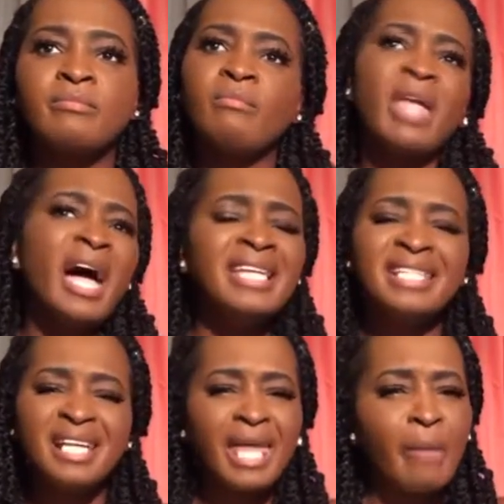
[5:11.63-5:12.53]
I
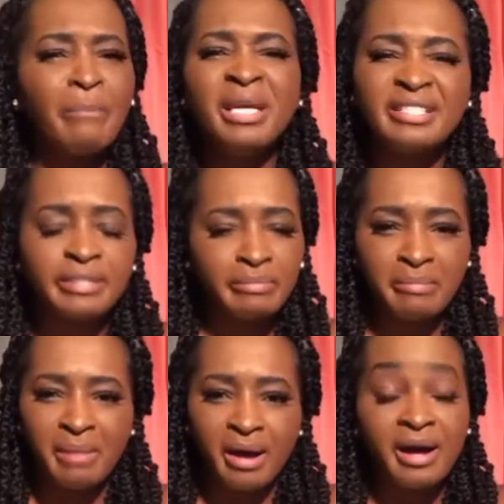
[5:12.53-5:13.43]
didn't allow peace to be
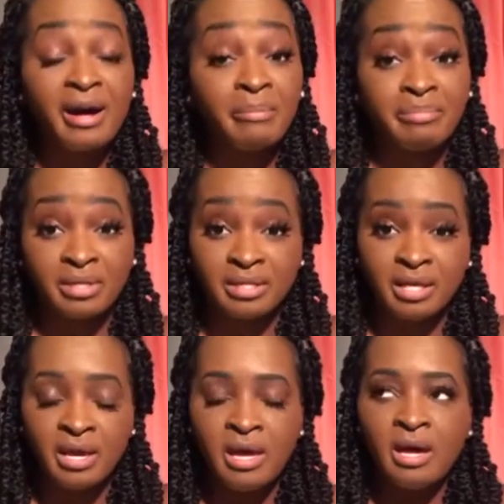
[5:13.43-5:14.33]
my compass,
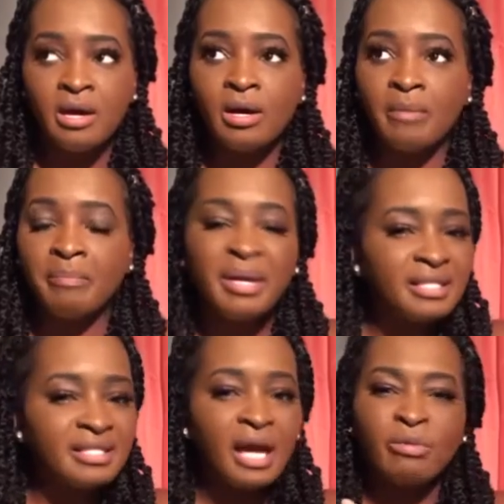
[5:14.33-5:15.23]

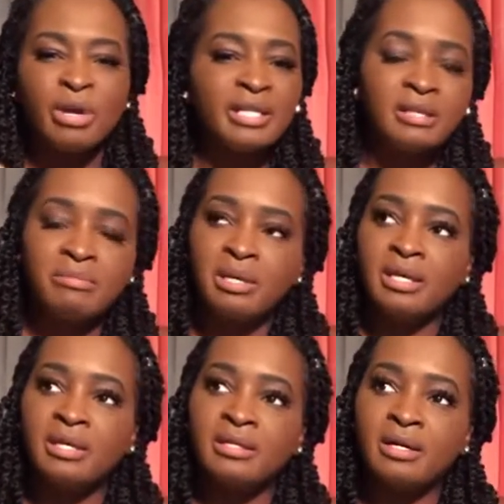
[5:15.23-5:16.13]
peace directing
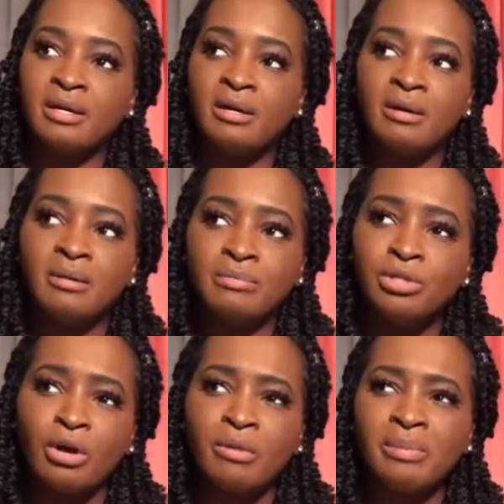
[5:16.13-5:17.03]
me, you
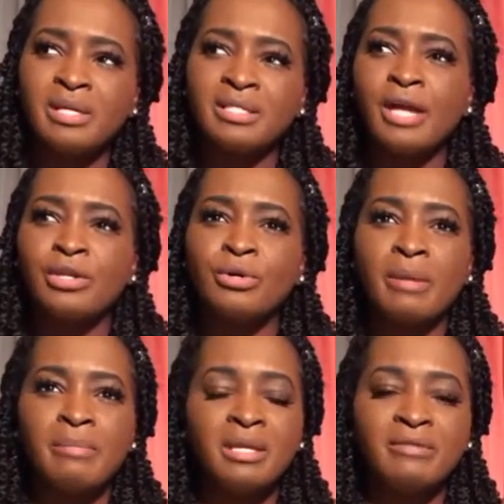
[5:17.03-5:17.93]
know, because I know
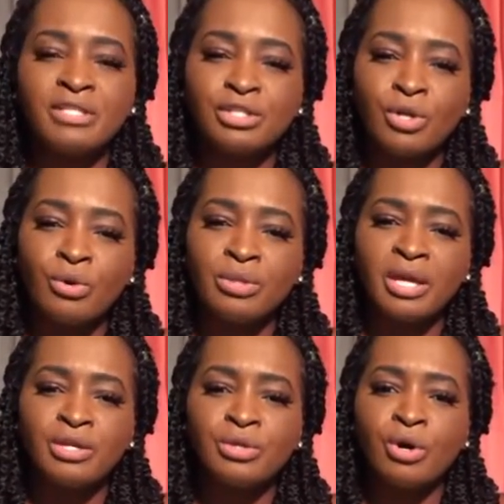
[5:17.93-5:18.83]
that many of us know
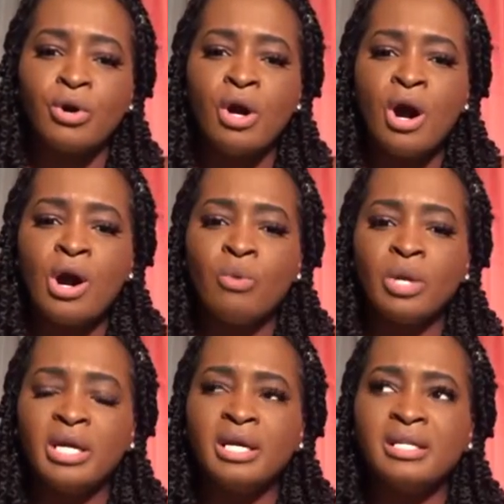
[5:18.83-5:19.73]
that, you know,
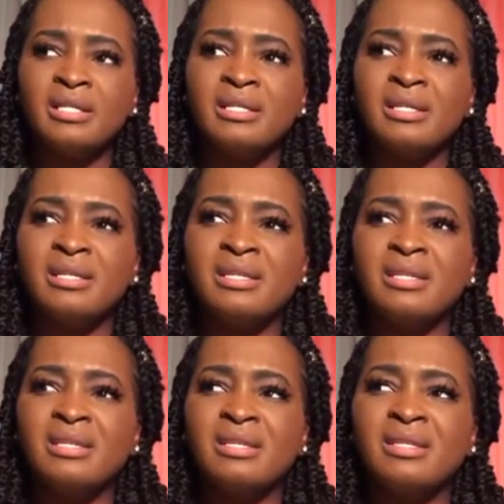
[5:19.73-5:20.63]
when
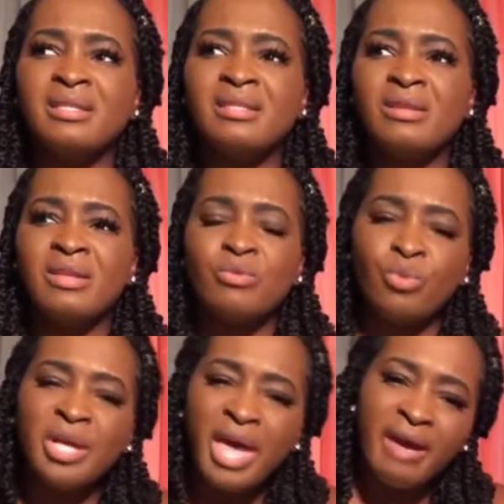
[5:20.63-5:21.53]

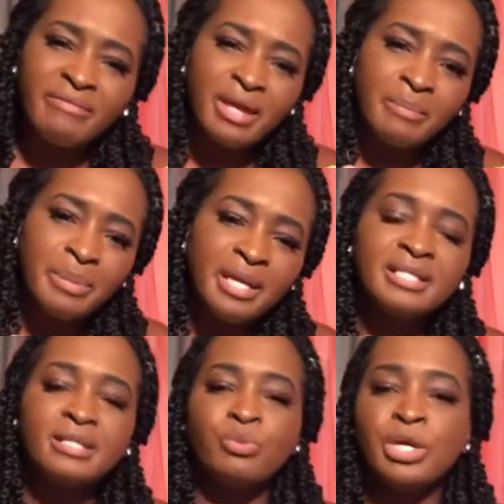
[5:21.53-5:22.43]
we have that
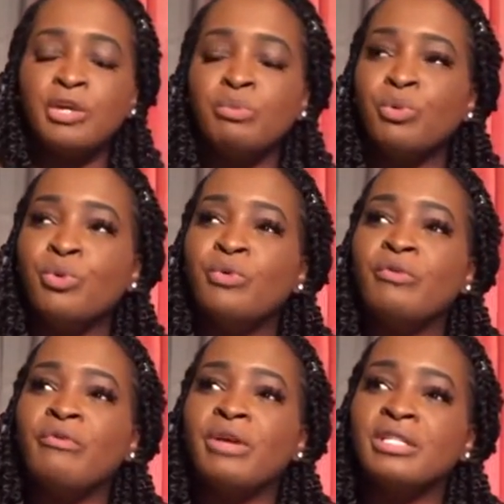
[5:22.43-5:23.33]
peace and we can
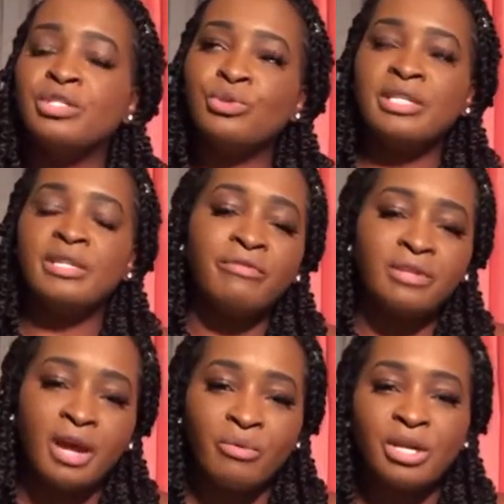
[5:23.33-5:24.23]
move into a different
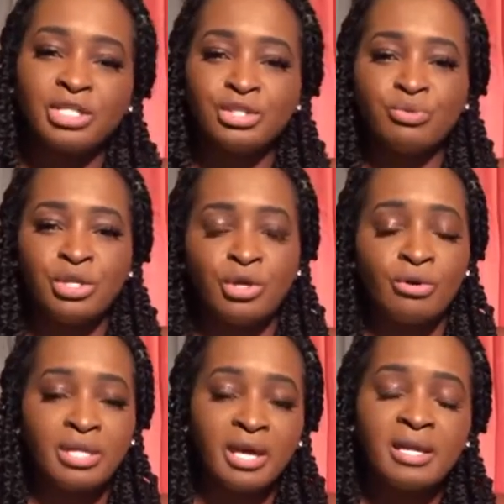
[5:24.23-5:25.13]
direction, we know
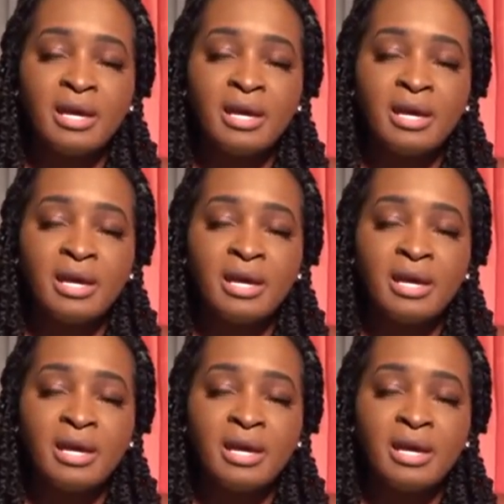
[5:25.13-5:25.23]
that